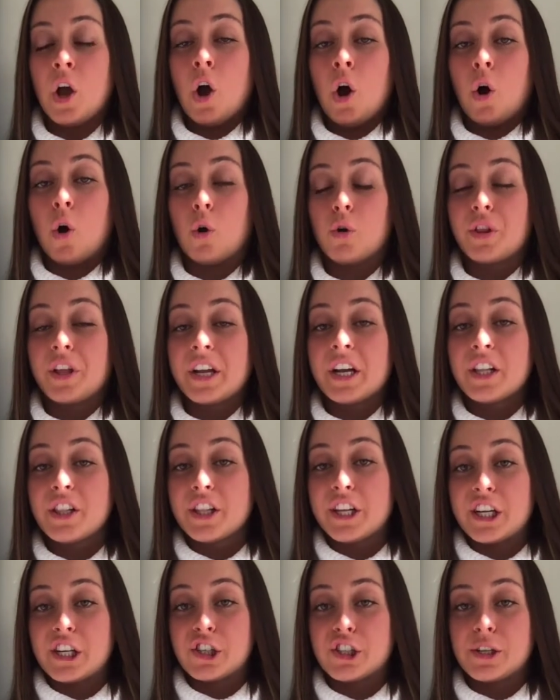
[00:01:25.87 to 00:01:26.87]
Holding a
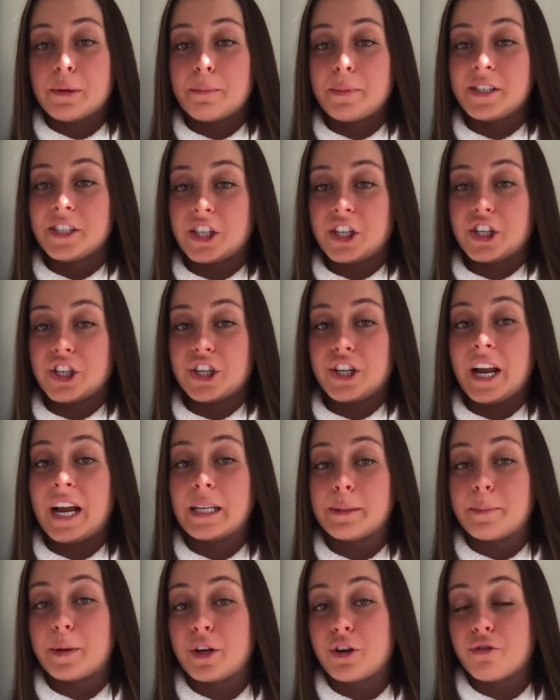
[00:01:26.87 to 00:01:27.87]
leadership position
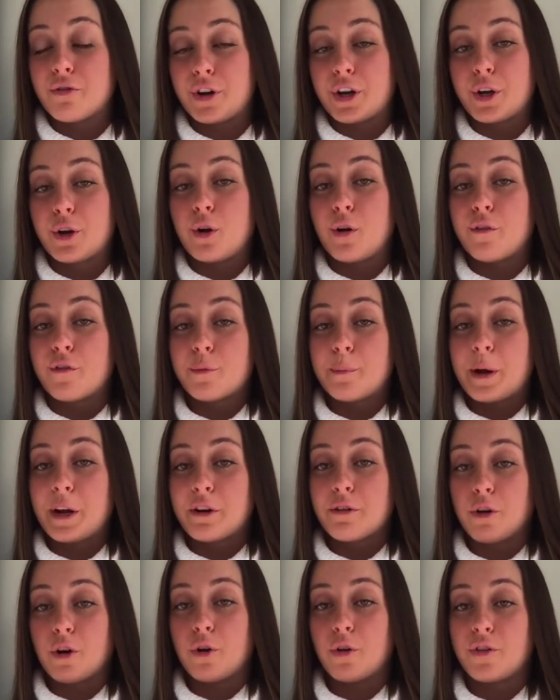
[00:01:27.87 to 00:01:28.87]
has been critical for my
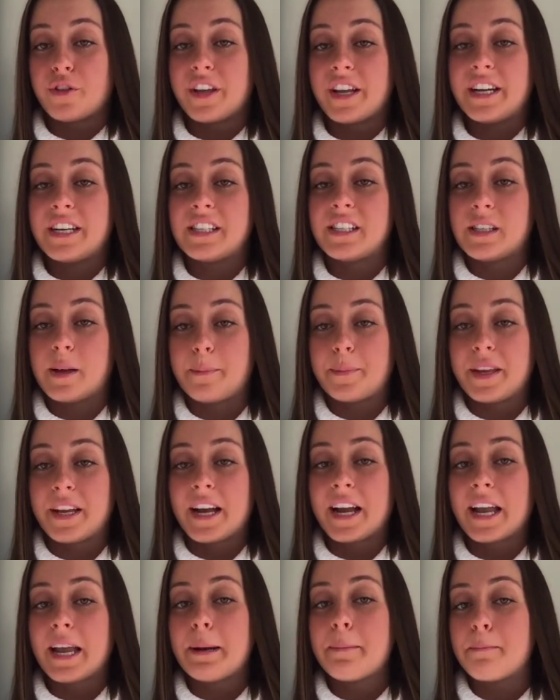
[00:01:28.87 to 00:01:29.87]
growth and is something
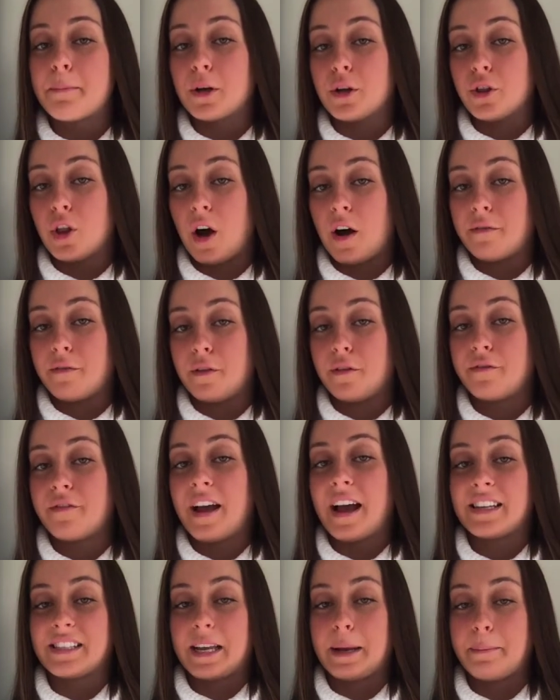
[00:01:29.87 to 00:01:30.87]
I can build off of
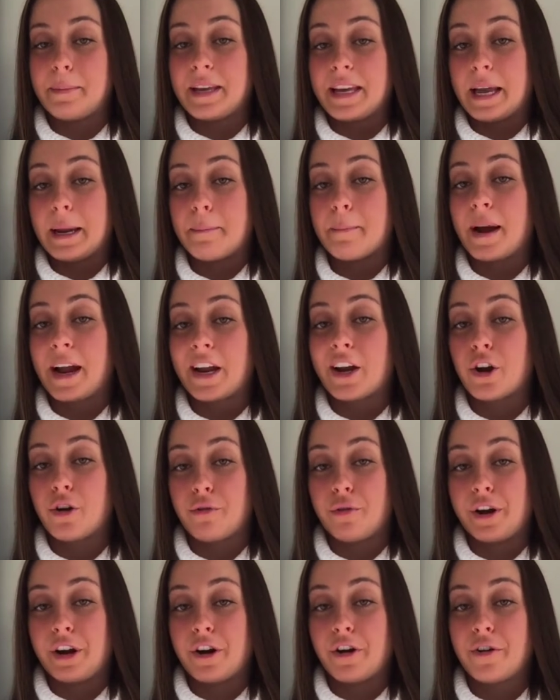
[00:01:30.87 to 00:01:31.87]
as I begin my
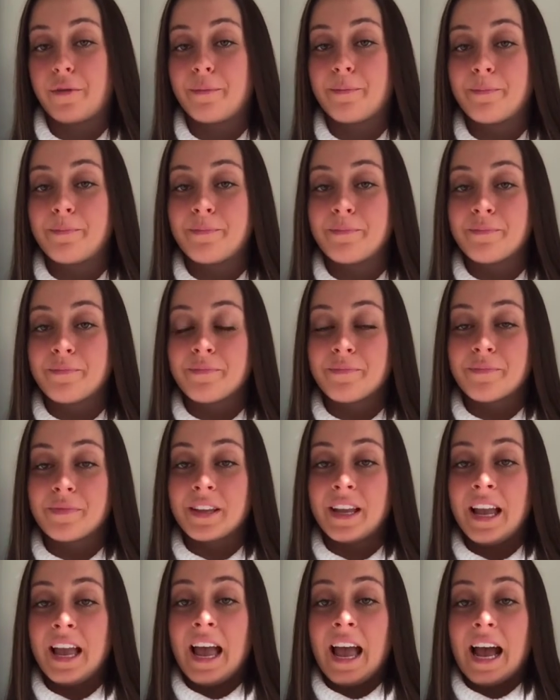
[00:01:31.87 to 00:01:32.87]
career.
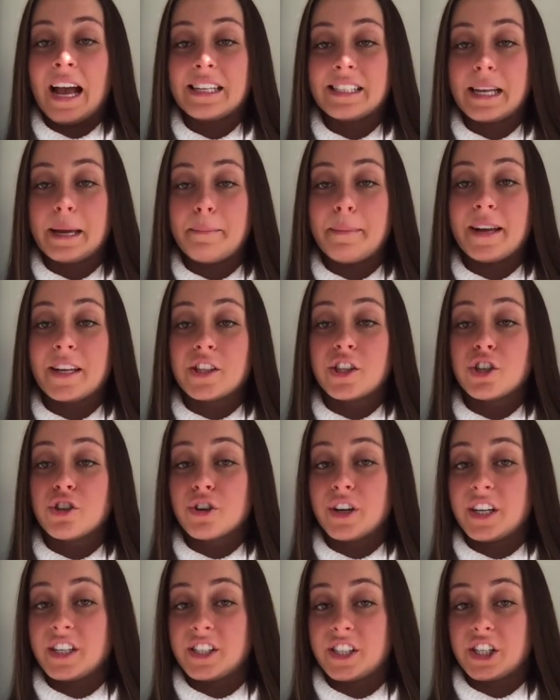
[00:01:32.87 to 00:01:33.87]
As I make the
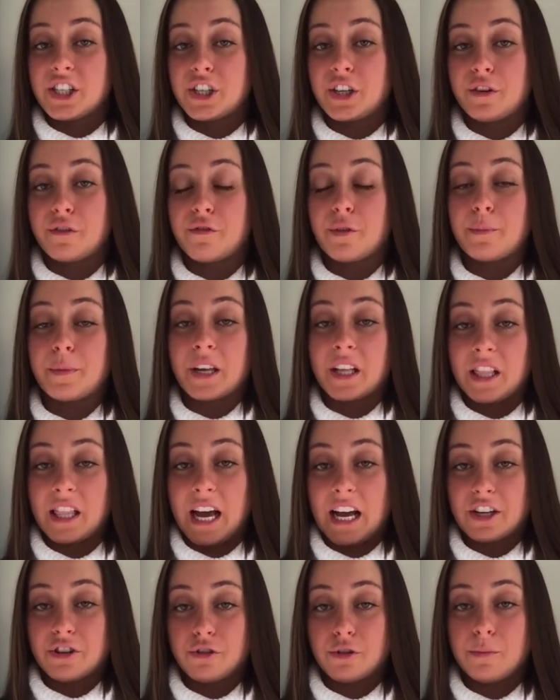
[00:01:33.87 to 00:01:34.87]
transition from the
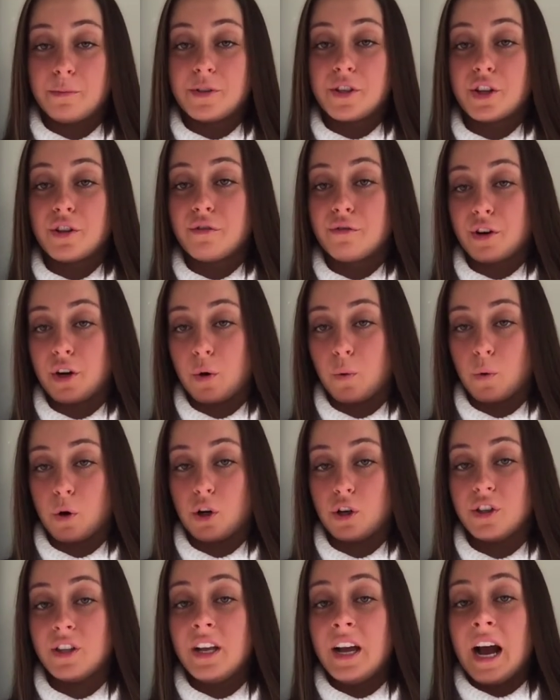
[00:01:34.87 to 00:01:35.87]
classroom to the real
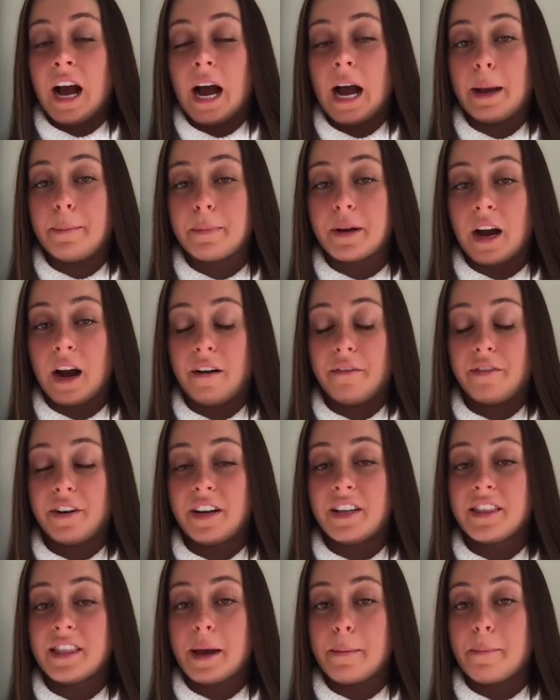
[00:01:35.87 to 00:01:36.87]
world, I am
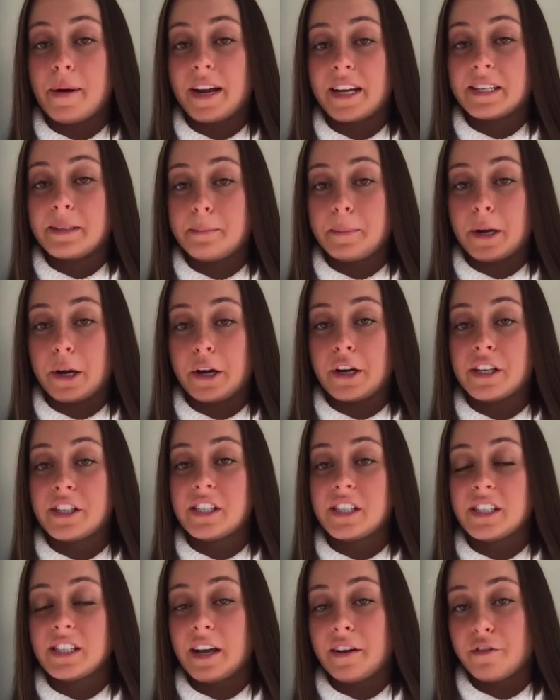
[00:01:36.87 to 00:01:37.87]
confident that my
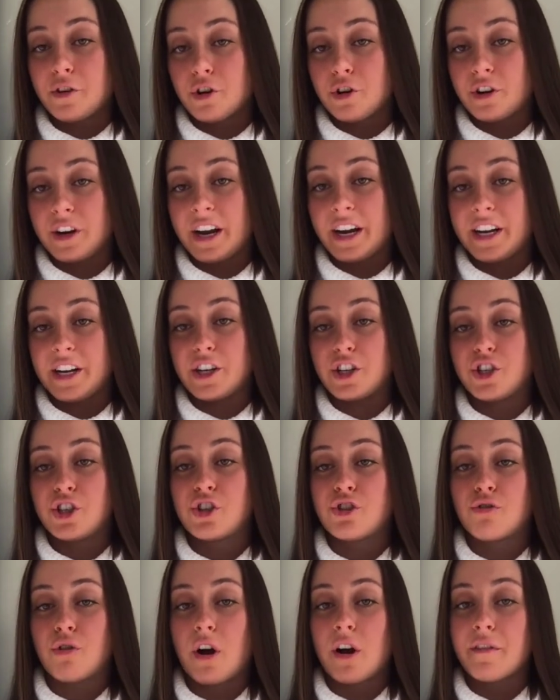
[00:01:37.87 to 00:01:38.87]
experiences have created a
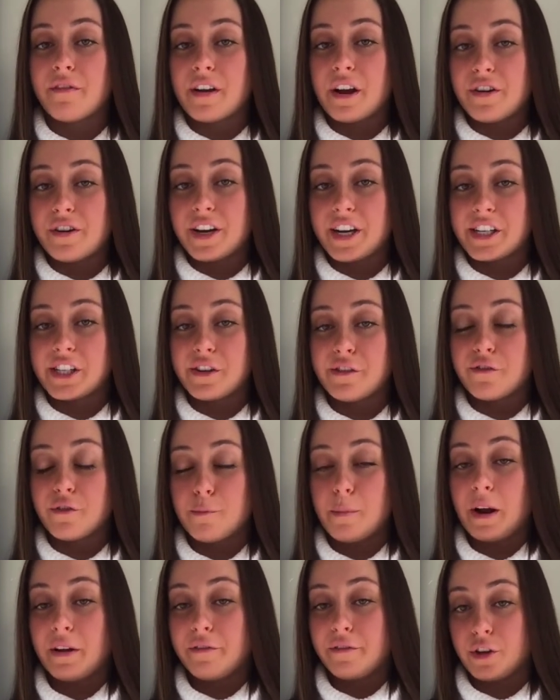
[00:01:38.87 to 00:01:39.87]
strong foundation for
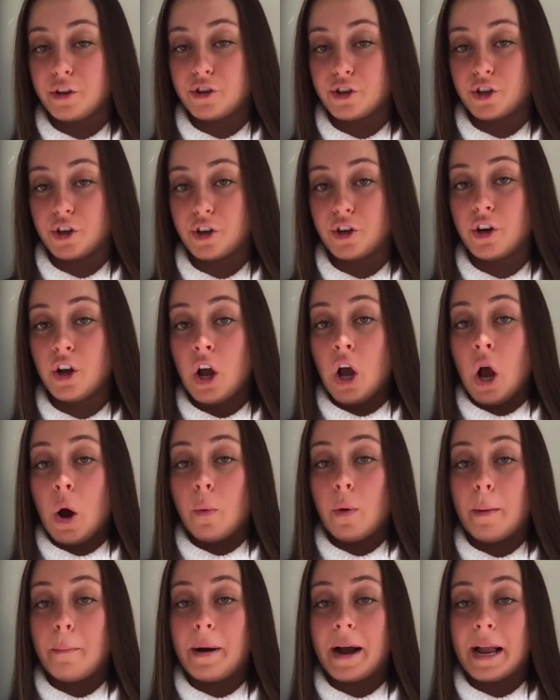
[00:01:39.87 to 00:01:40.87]
my future,
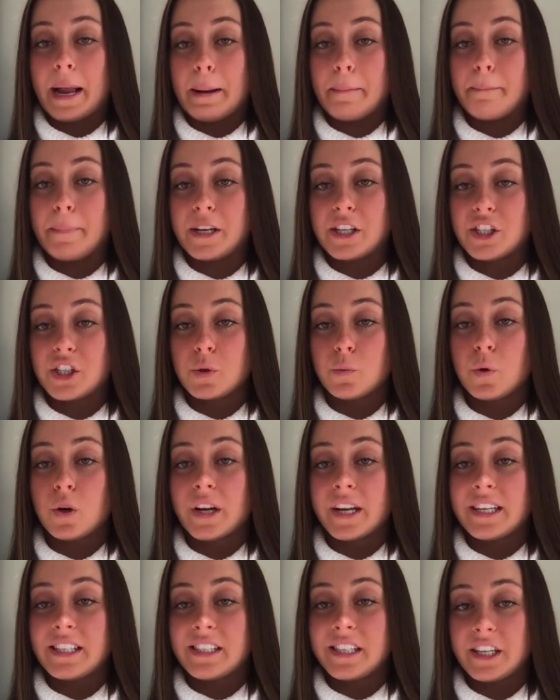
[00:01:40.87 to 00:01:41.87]
while my ambition will
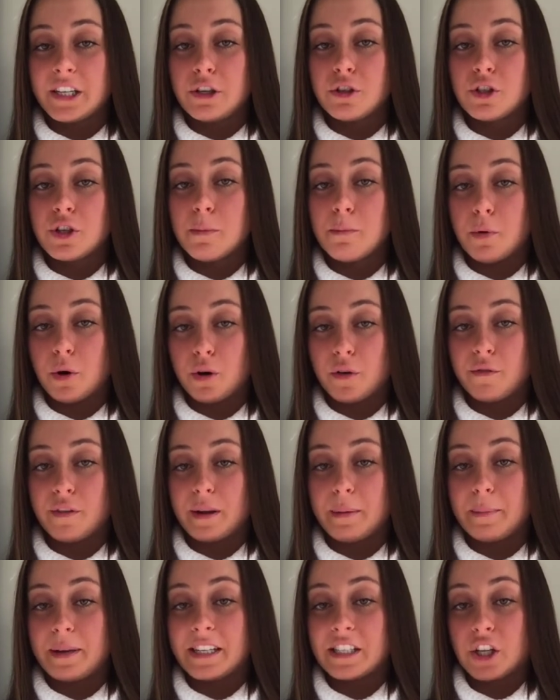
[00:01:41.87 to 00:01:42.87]
continue to
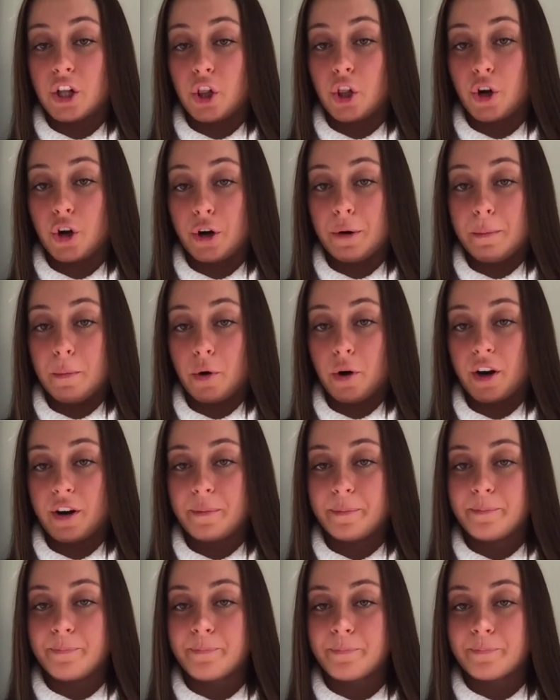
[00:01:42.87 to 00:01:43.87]
motivate me to learn more.
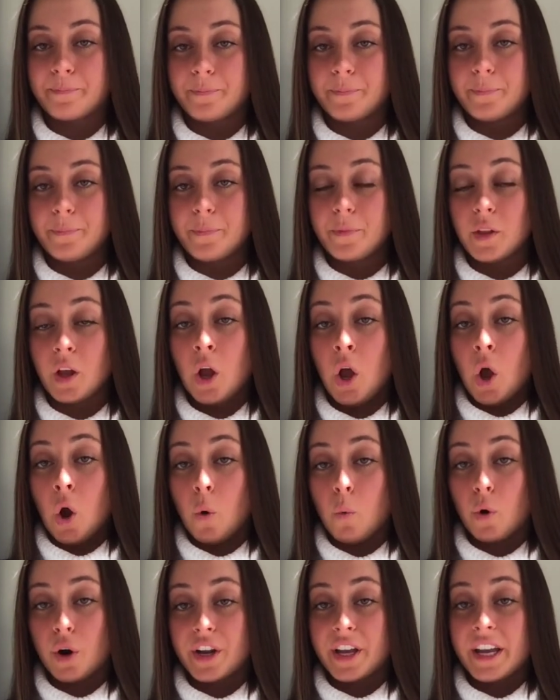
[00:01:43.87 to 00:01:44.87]

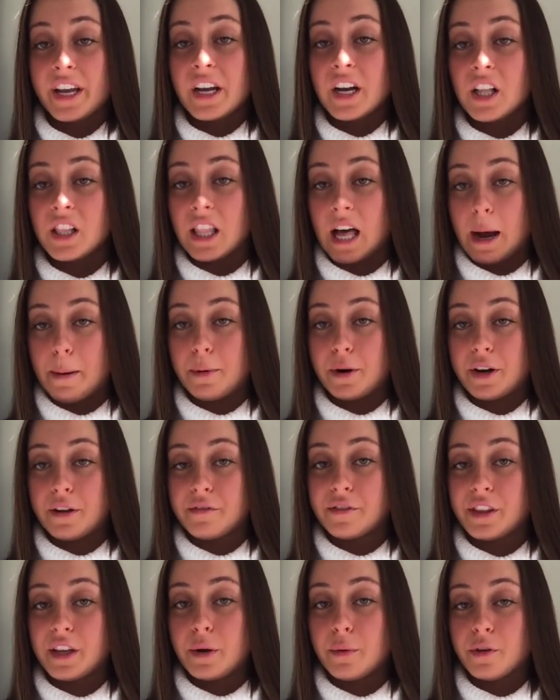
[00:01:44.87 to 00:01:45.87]
Working
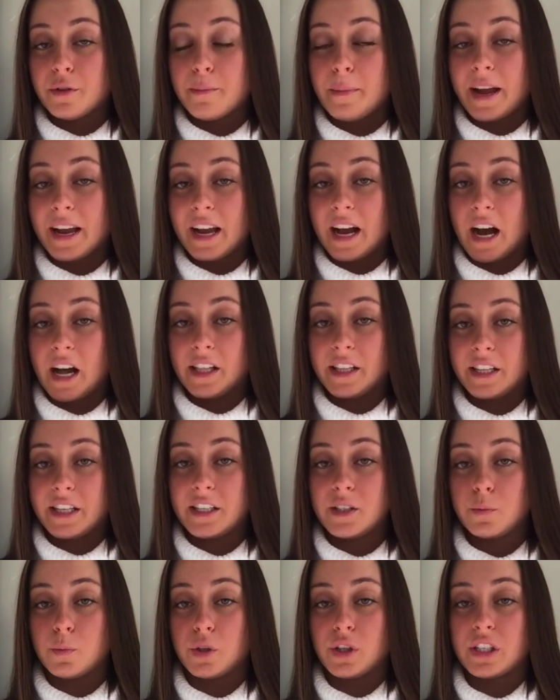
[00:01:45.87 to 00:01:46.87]
collaboratively with my
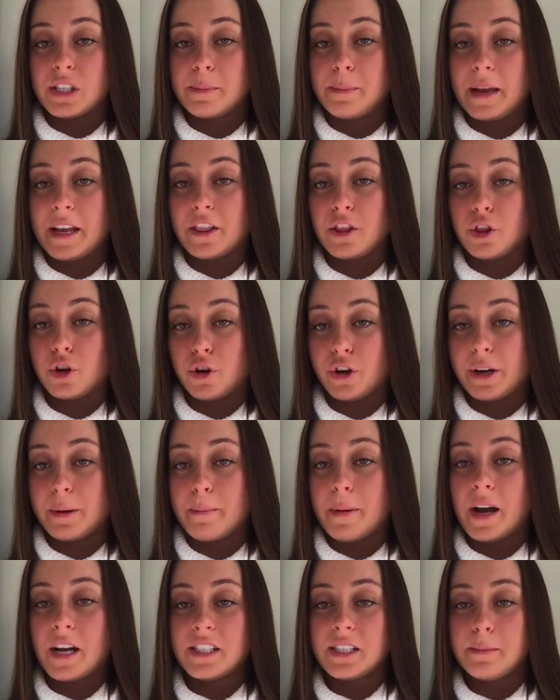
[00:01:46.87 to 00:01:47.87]
colleagues will expand learning
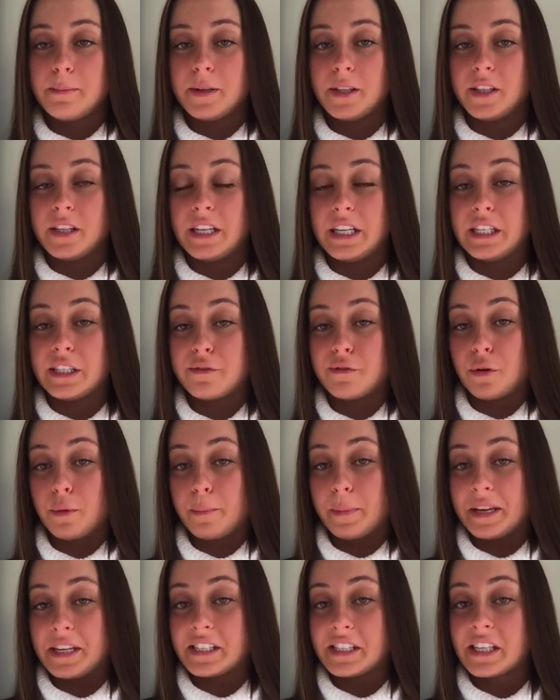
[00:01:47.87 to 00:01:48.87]
possibilities for
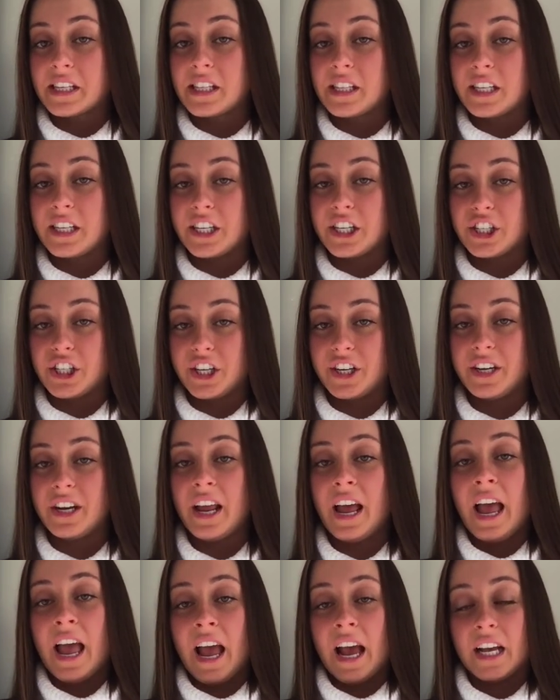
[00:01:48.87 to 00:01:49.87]
me as a clinician
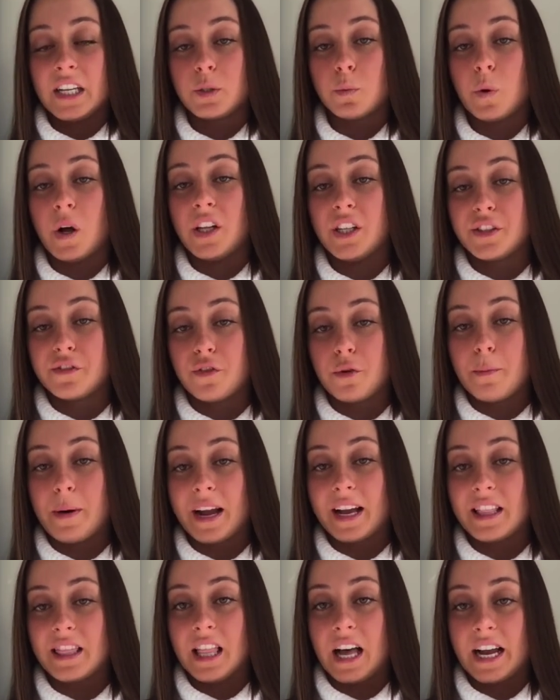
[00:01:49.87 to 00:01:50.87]
as well as for my
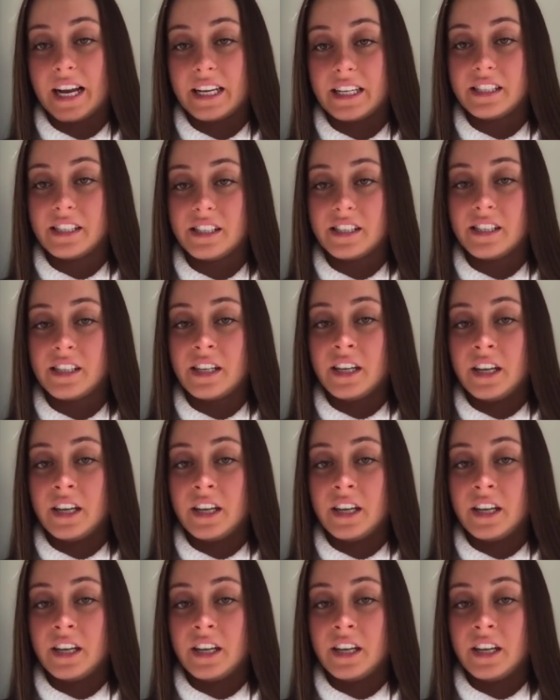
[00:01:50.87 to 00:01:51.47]
clients.